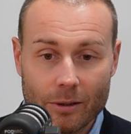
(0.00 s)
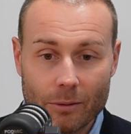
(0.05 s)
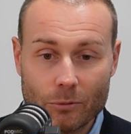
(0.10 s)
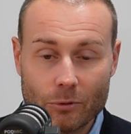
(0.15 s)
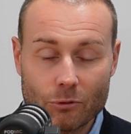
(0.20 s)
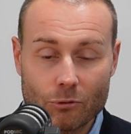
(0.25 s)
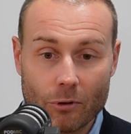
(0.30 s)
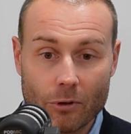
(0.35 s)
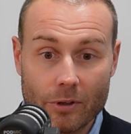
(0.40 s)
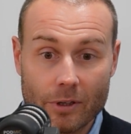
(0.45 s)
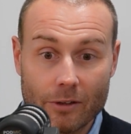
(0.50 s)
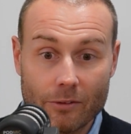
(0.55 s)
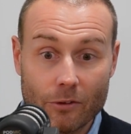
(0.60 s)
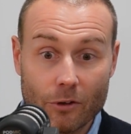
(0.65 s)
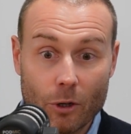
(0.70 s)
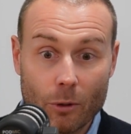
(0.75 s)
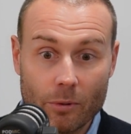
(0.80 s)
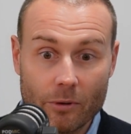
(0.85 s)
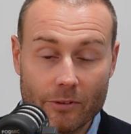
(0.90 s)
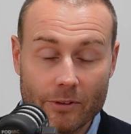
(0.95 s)
just trying to think of a
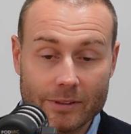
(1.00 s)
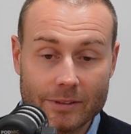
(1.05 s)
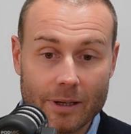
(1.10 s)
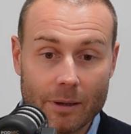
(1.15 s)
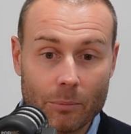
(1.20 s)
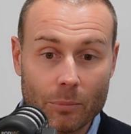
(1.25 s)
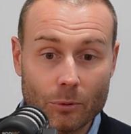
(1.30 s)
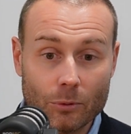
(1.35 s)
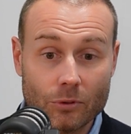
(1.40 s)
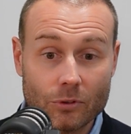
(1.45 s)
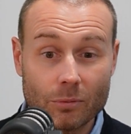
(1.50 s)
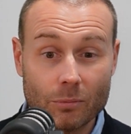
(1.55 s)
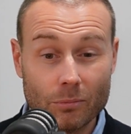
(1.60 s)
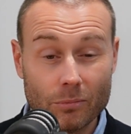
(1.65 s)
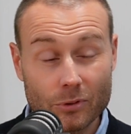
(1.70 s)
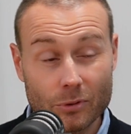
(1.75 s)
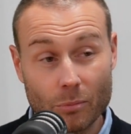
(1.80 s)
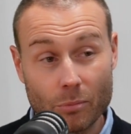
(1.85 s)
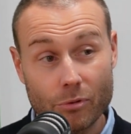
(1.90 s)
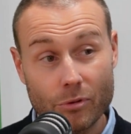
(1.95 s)
couple of examples,
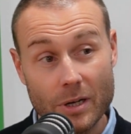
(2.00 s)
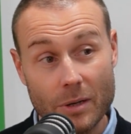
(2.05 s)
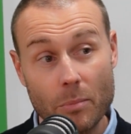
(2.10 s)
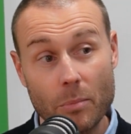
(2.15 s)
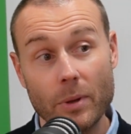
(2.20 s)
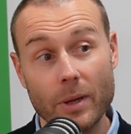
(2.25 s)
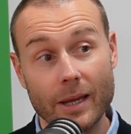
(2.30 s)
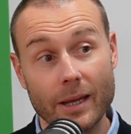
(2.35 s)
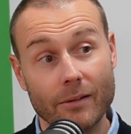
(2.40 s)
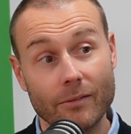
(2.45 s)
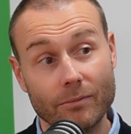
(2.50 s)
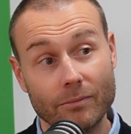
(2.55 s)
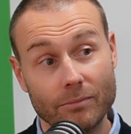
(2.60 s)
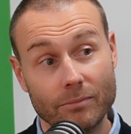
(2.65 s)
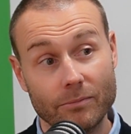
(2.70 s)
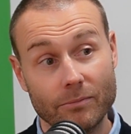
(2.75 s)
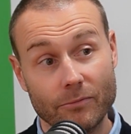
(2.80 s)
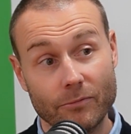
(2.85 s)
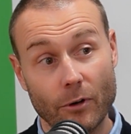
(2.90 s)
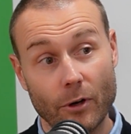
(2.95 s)
some pretty big
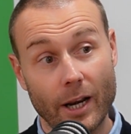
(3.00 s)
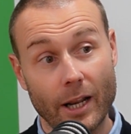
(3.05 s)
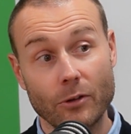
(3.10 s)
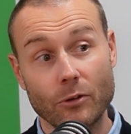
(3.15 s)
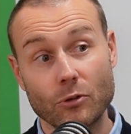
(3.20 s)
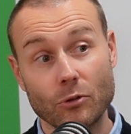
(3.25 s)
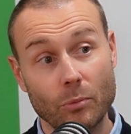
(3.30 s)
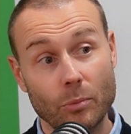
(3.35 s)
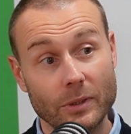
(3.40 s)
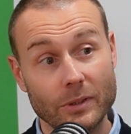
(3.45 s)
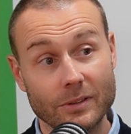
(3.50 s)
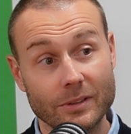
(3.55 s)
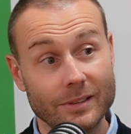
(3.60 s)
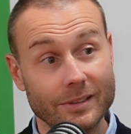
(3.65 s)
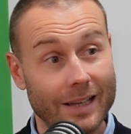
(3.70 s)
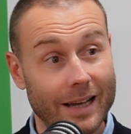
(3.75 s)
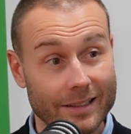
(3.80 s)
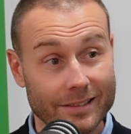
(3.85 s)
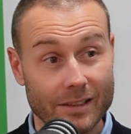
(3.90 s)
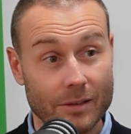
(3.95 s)
financial business,
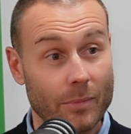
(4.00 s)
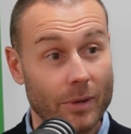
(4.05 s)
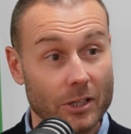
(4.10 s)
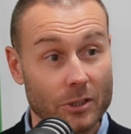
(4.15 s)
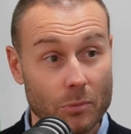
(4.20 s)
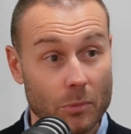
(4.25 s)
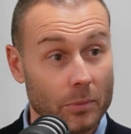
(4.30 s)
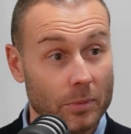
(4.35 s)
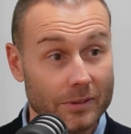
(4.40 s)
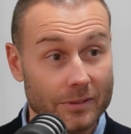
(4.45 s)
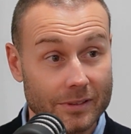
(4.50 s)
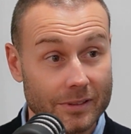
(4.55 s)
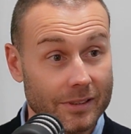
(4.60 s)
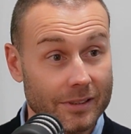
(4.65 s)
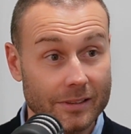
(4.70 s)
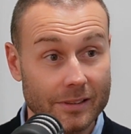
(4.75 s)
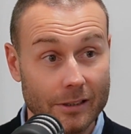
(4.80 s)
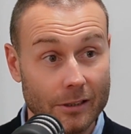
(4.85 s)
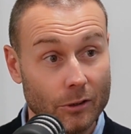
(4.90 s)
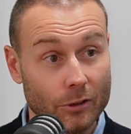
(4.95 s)
asset management
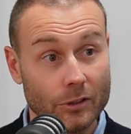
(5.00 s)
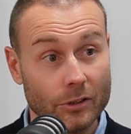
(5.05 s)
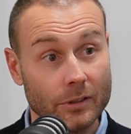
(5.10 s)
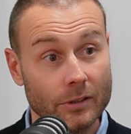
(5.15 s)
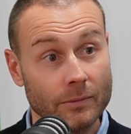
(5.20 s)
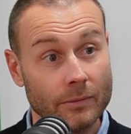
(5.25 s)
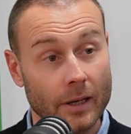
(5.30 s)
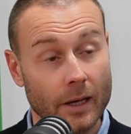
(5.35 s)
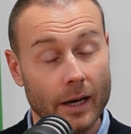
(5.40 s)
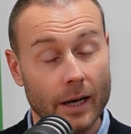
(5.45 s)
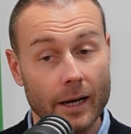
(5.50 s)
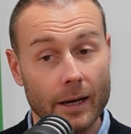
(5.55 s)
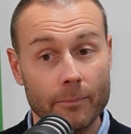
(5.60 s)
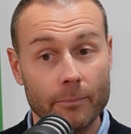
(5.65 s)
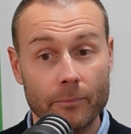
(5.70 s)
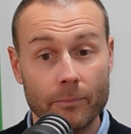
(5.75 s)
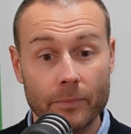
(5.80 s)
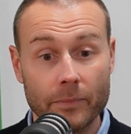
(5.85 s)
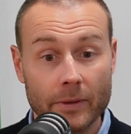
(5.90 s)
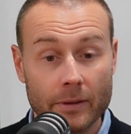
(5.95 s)
businesses in London,
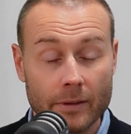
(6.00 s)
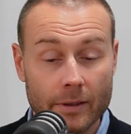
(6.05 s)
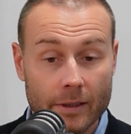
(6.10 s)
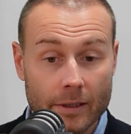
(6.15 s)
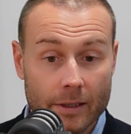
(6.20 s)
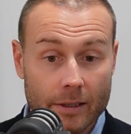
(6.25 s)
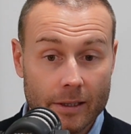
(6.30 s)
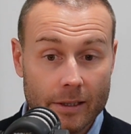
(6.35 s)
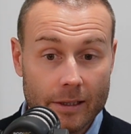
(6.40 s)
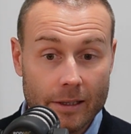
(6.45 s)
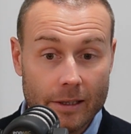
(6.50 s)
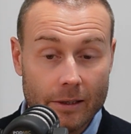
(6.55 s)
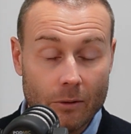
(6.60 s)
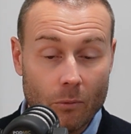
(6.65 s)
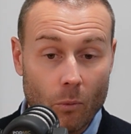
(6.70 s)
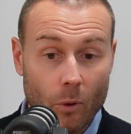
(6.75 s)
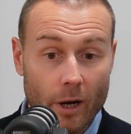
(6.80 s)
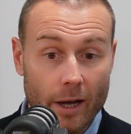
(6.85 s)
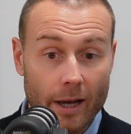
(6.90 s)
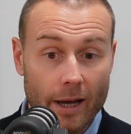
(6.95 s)
right,
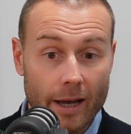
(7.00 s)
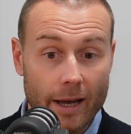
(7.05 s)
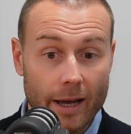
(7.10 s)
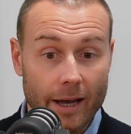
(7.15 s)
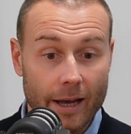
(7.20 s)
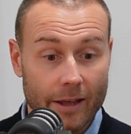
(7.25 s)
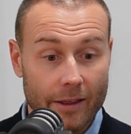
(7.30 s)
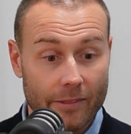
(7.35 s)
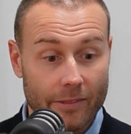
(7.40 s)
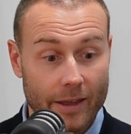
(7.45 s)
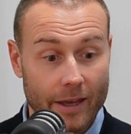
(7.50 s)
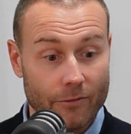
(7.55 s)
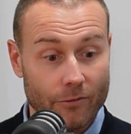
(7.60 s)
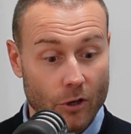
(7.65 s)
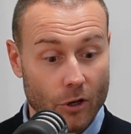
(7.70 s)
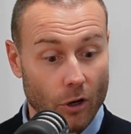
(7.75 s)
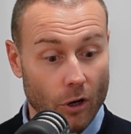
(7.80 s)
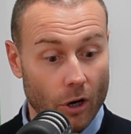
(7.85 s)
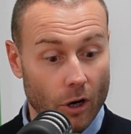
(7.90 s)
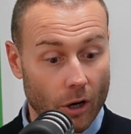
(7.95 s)
where they've
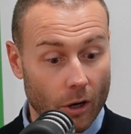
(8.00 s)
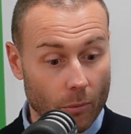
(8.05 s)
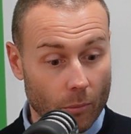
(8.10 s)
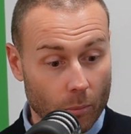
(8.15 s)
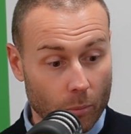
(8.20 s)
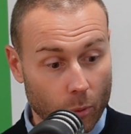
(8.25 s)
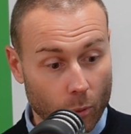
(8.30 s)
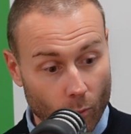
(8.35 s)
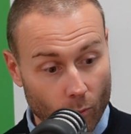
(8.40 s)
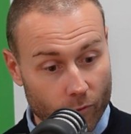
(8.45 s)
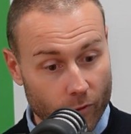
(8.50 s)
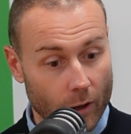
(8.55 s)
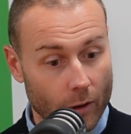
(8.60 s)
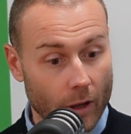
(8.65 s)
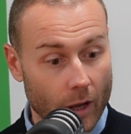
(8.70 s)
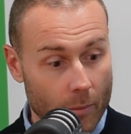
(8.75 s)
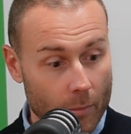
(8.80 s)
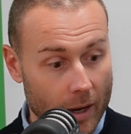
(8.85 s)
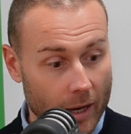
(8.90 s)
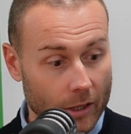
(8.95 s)
got
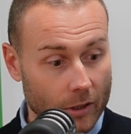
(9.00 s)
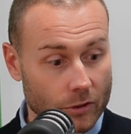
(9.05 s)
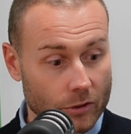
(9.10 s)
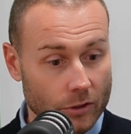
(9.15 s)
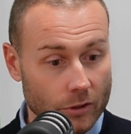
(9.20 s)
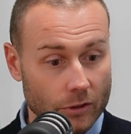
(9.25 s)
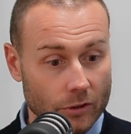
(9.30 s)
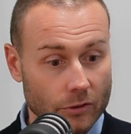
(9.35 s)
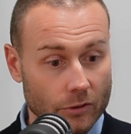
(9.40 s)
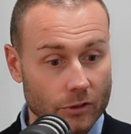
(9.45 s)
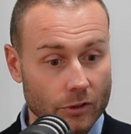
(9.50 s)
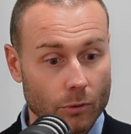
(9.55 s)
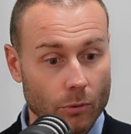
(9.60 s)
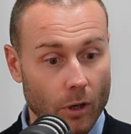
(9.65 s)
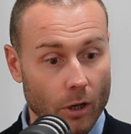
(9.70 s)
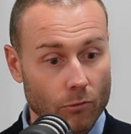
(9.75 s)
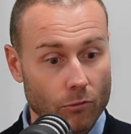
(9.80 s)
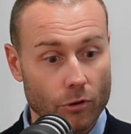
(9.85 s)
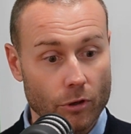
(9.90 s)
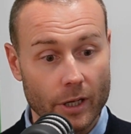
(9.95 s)
portfolio managers who
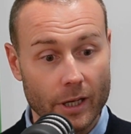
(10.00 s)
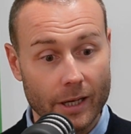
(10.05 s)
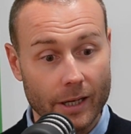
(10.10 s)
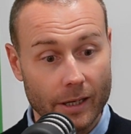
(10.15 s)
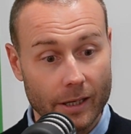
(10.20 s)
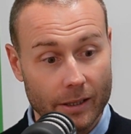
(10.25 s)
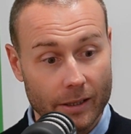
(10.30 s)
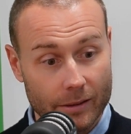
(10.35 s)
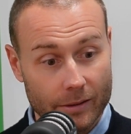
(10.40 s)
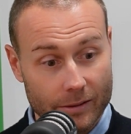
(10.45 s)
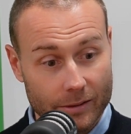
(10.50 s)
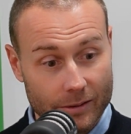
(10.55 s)
are running